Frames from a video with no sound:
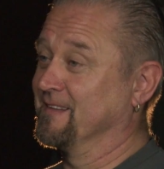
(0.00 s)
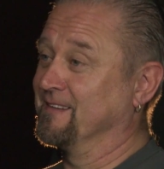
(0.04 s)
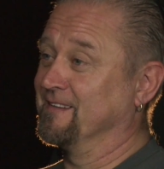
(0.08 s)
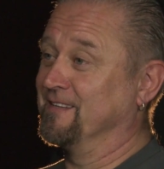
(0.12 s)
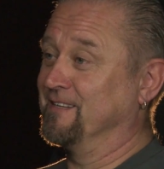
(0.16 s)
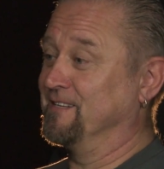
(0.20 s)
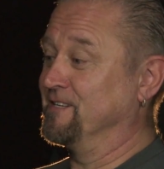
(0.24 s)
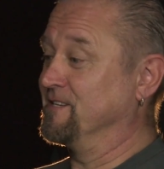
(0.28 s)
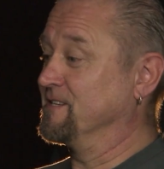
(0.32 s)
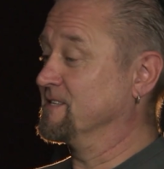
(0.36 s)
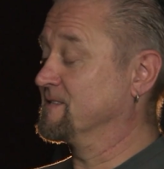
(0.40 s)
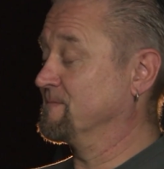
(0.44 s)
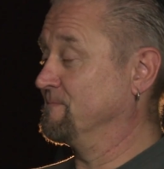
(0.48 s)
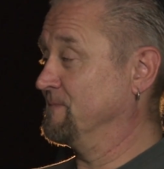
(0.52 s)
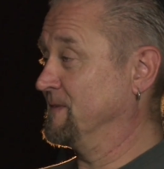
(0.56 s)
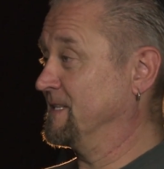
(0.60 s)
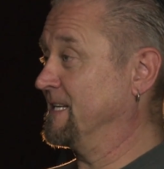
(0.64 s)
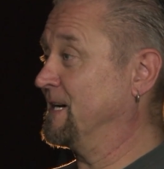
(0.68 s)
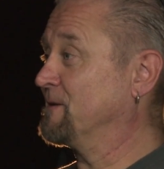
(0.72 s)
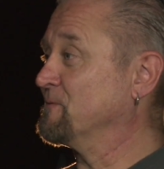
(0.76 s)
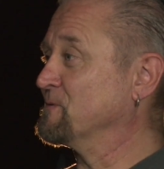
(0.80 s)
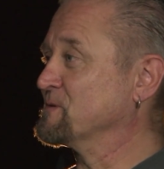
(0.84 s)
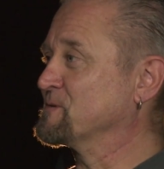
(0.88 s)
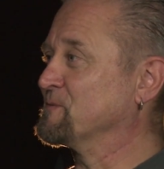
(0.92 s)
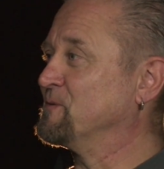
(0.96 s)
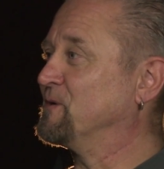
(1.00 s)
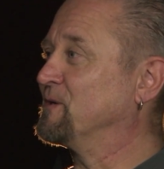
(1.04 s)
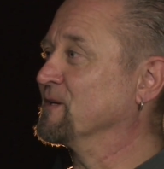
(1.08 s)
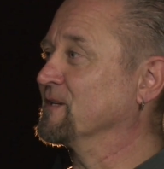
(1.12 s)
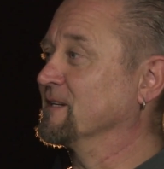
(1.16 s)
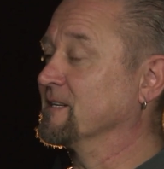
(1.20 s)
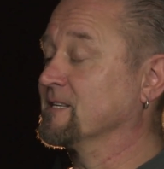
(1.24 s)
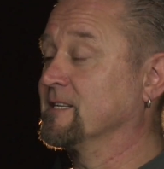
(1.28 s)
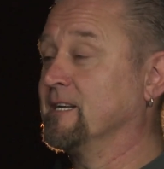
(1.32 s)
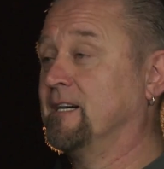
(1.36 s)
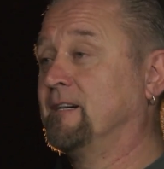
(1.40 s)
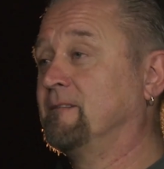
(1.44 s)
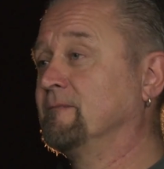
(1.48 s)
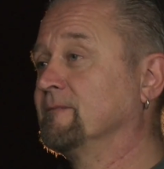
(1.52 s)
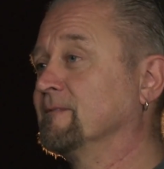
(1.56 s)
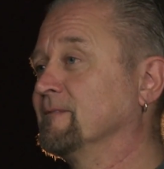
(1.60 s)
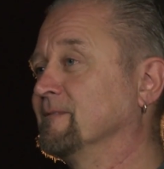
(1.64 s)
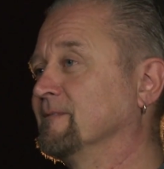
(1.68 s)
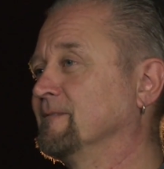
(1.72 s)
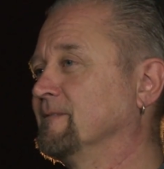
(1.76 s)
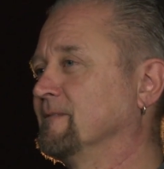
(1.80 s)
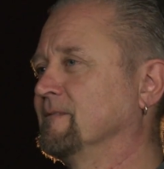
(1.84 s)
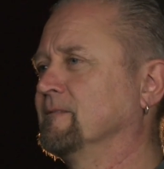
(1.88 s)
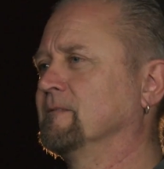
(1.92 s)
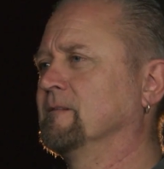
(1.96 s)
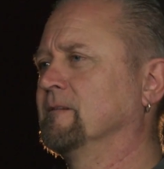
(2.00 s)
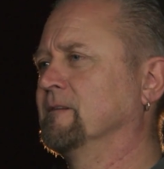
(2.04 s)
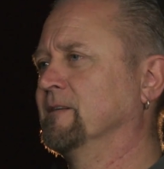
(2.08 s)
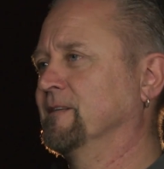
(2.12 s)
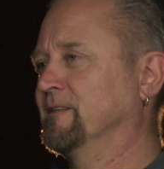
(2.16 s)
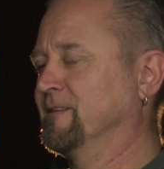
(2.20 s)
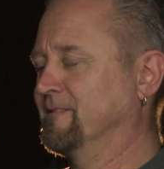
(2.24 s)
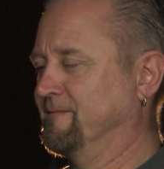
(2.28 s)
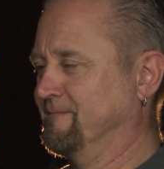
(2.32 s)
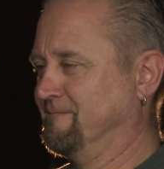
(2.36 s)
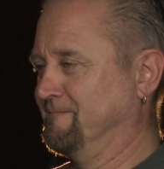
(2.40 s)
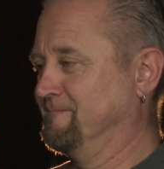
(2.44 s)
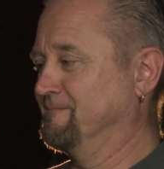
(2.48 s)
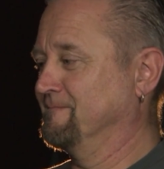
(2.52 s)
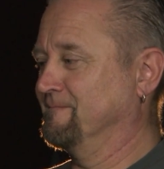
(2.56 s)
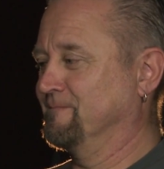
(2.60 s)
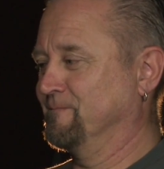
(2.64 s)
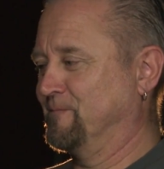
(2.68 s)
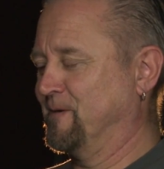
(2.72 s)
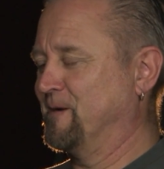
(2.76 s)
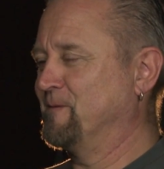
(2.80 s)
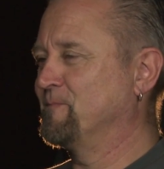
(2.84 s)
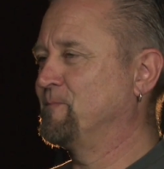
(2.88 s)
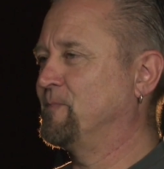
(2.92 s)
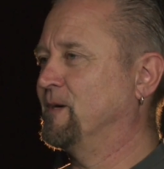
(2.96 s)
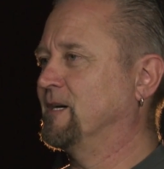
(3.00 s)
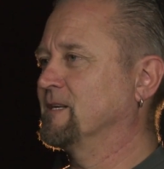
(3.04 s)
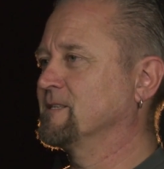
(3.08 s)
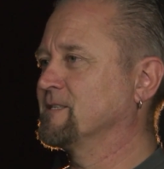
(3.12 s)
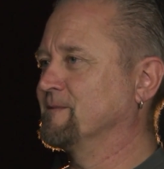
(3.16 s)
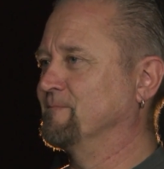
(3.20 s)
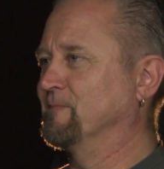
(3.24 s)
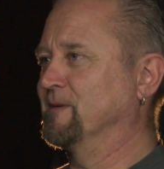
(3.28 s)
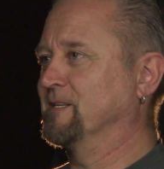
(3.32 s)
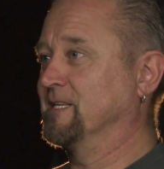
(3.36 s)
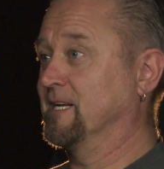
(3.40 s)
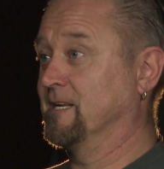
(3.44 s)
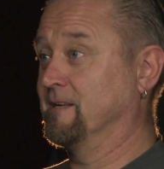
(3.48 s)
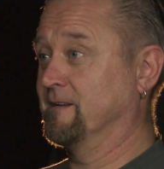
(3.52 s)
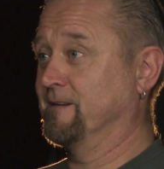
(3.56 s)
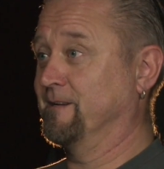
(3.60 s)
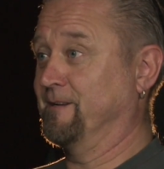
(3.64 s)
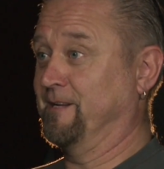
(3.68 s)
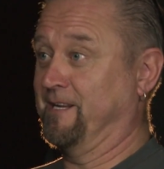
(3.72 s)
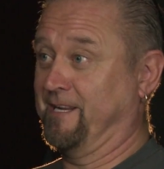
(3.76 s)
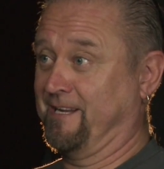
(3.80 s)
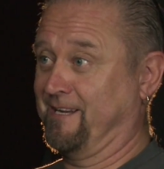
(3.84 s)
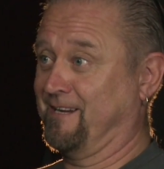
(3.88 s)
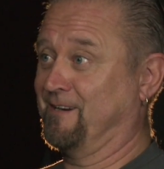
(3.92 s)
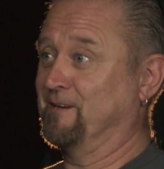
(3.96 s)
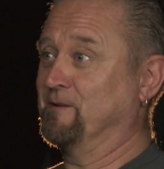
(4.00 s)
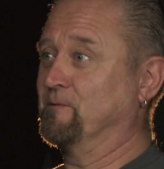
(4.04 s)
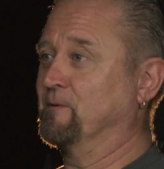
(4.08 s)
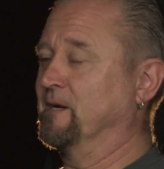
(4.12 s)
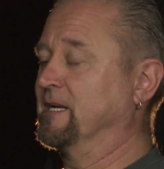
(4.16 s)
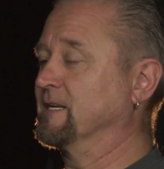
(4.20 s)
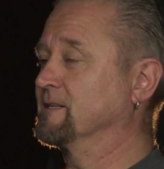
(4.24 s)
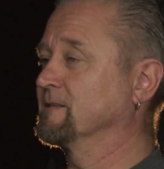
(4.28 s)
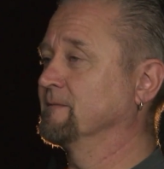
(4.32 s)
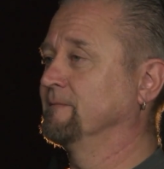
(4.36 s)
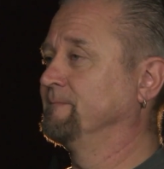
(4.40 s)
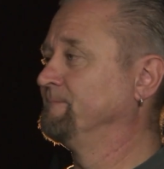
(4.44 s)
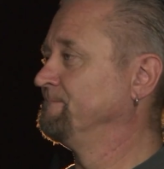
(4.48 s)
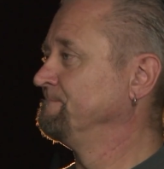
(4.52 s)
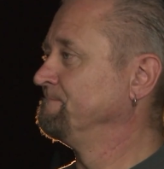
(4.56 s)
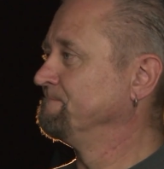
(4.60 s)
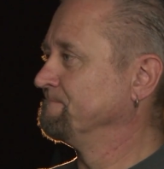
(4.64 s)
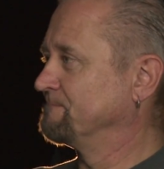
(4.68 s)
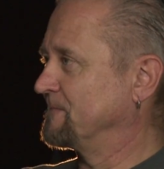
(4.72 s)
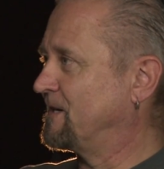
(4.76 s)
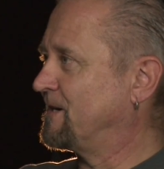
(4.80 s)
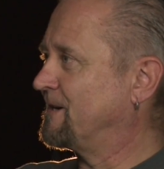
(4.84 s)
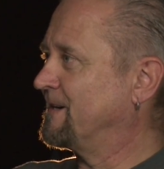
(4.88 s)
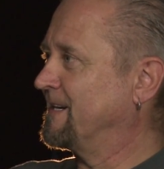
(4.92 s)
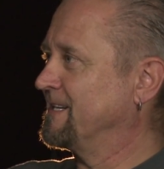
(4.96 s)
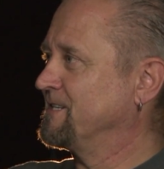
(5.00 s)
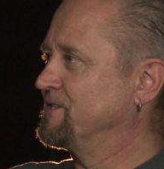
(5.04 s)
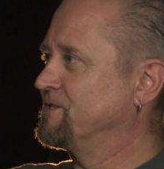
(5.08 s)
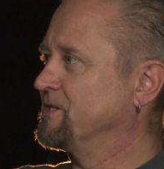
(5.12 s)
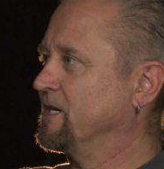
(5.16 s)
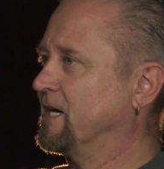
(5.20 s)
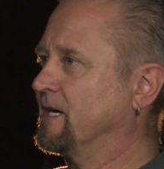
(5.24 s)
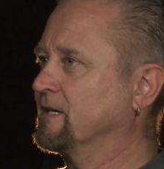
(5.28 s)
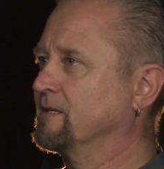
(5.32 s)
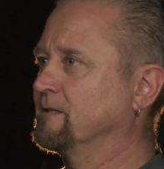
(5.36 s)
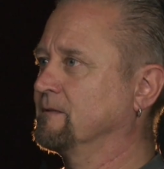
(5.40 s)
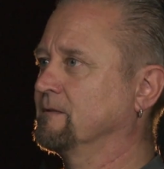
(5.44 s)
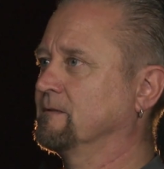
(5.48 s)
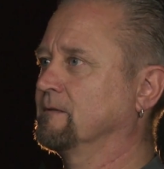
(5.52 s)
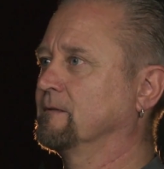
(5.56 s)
and my dad was walking down, and he went past me. Harry went, "All right, Jack."